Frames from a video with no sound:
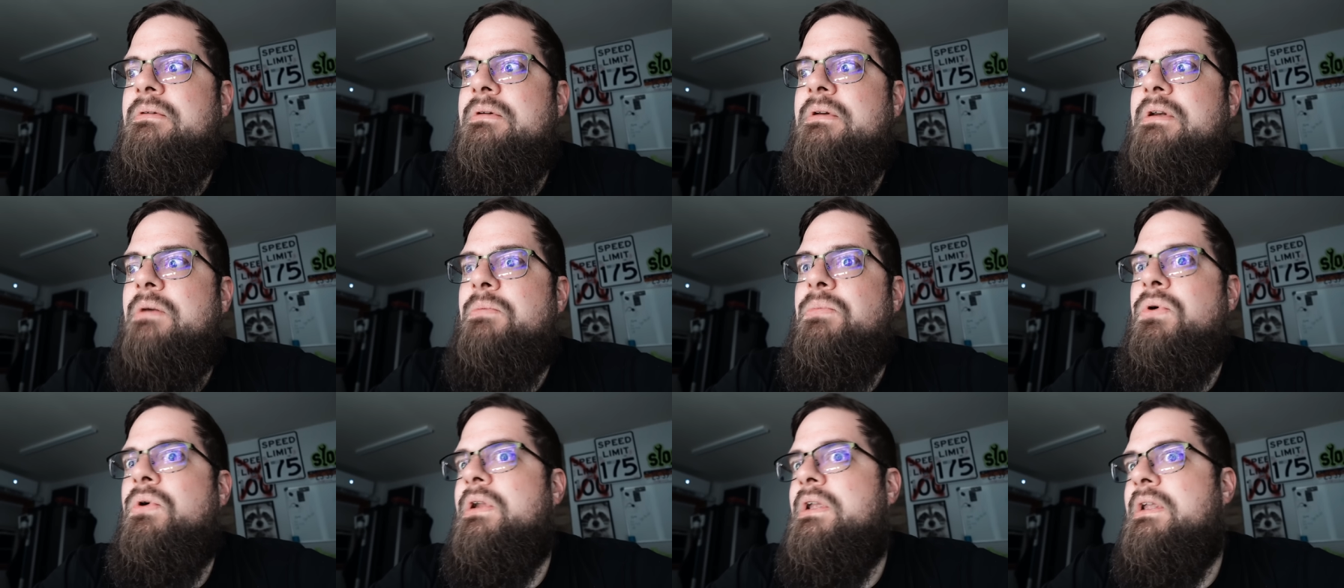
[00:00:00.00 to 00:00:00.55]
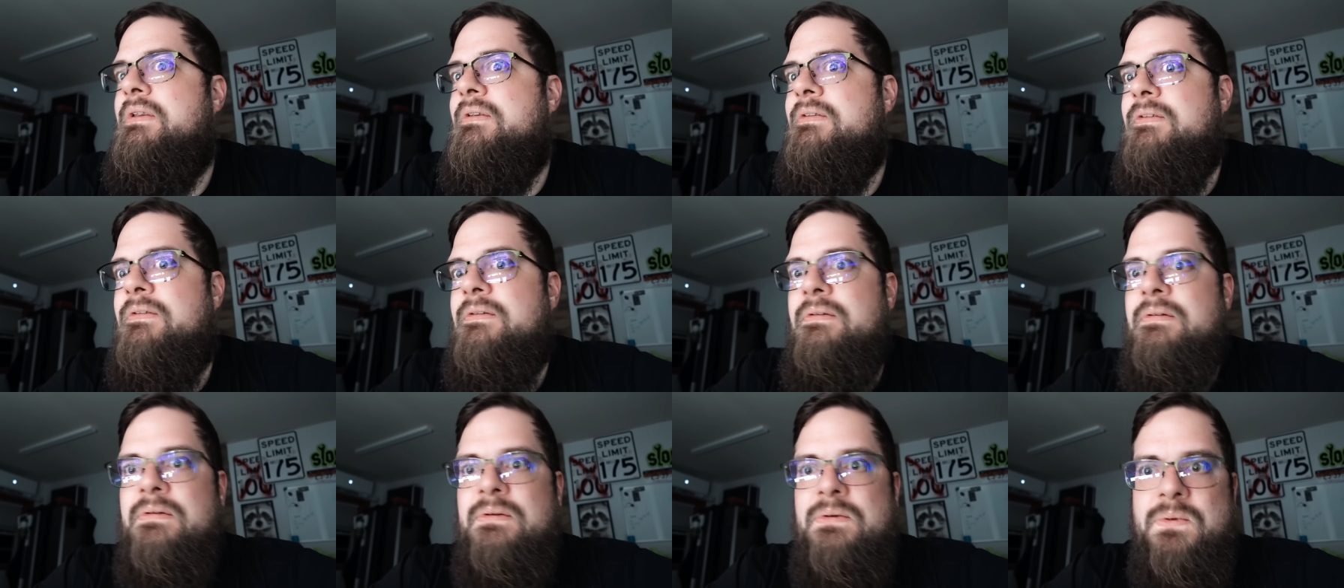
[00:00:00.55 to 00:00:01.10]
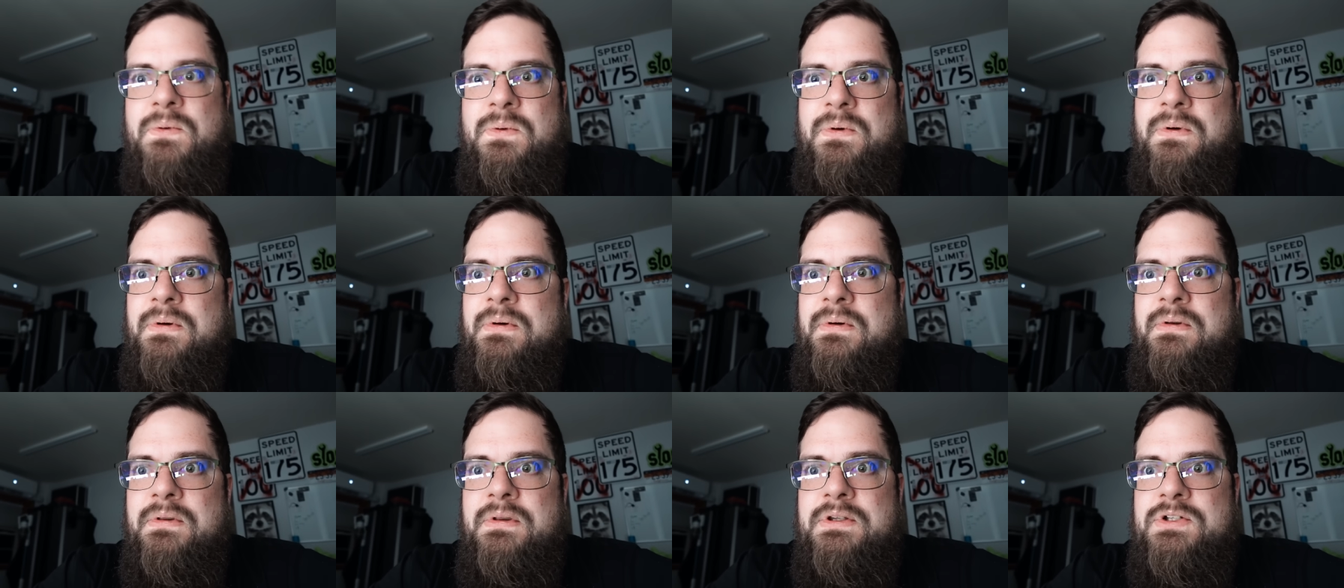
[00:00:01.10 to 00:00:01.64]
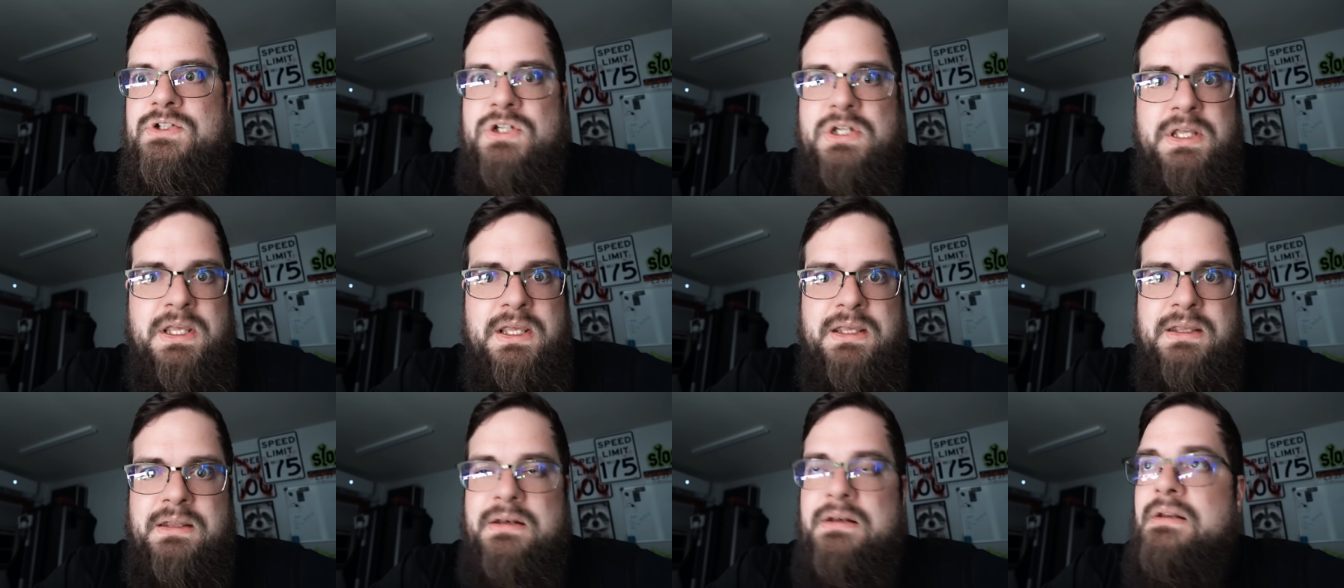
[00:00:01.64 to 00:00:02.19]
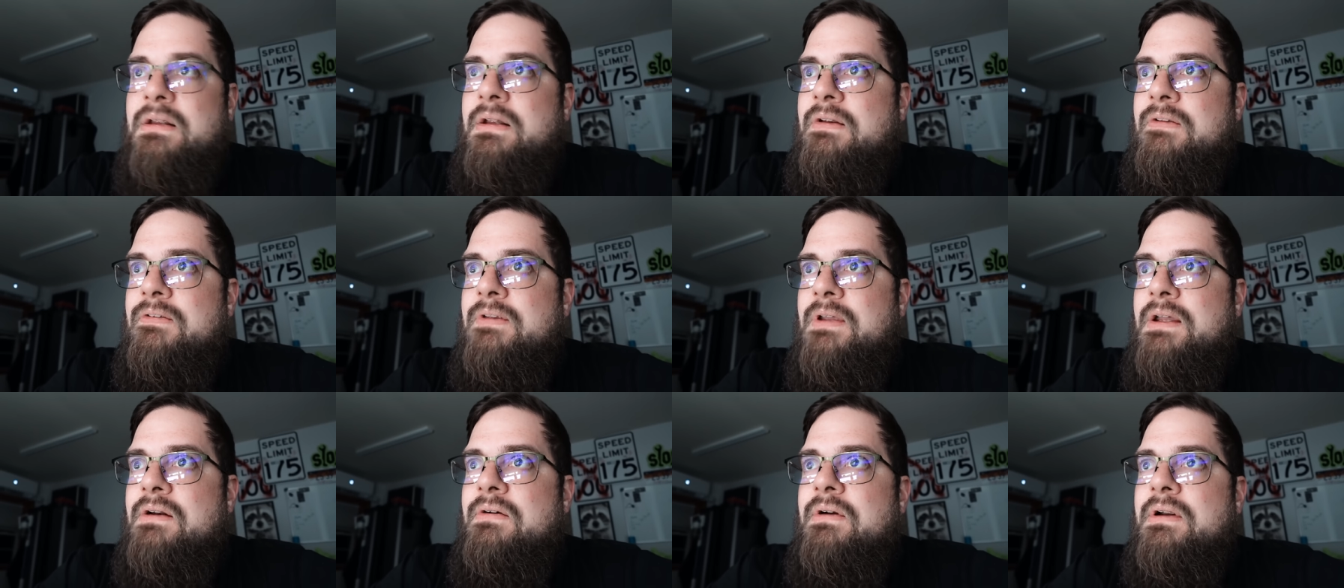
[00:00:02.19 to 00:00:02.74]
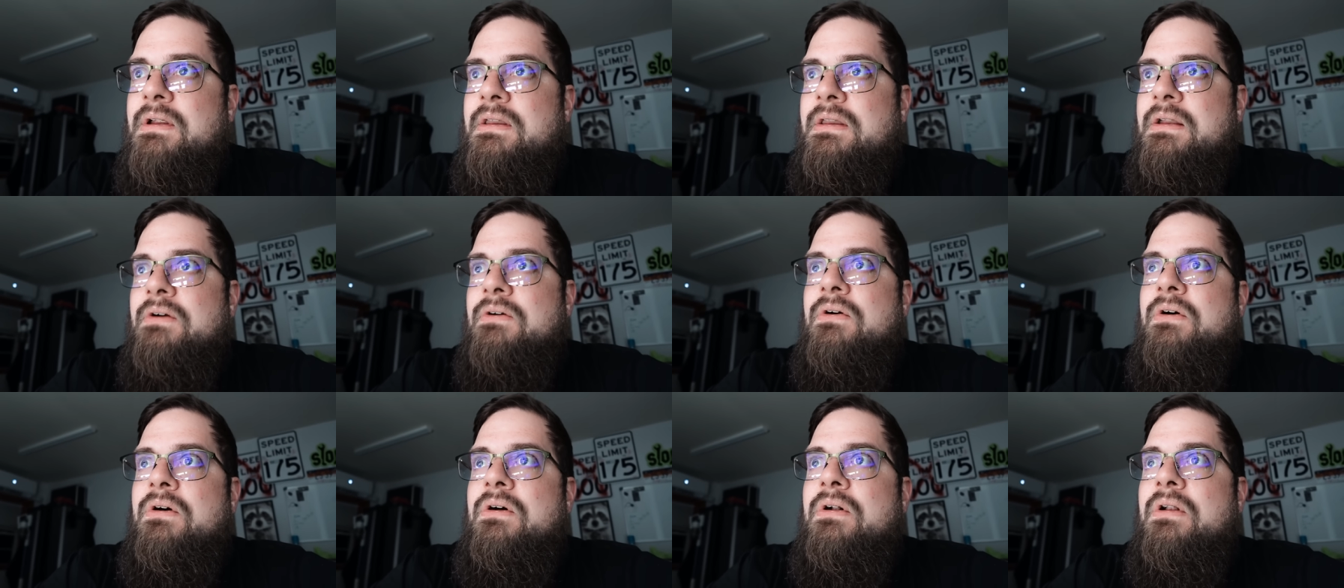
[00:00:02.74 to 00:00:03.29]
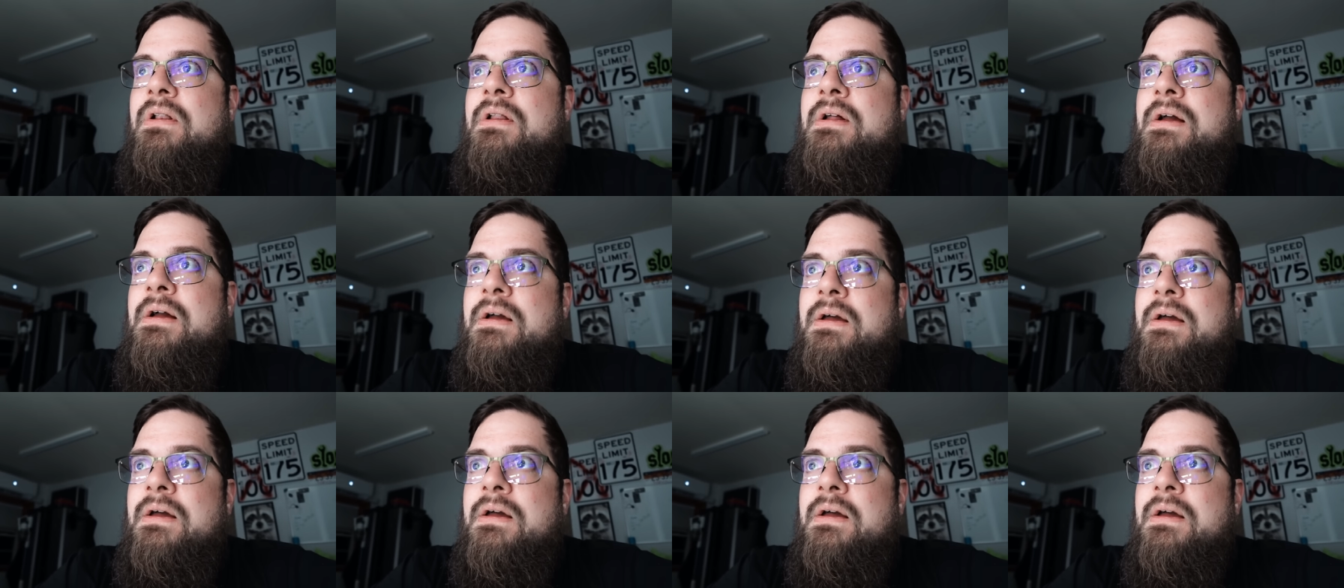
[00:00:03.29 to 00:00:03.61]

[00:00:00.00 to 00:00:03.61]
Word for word: Caprice or the G8, etc., they're all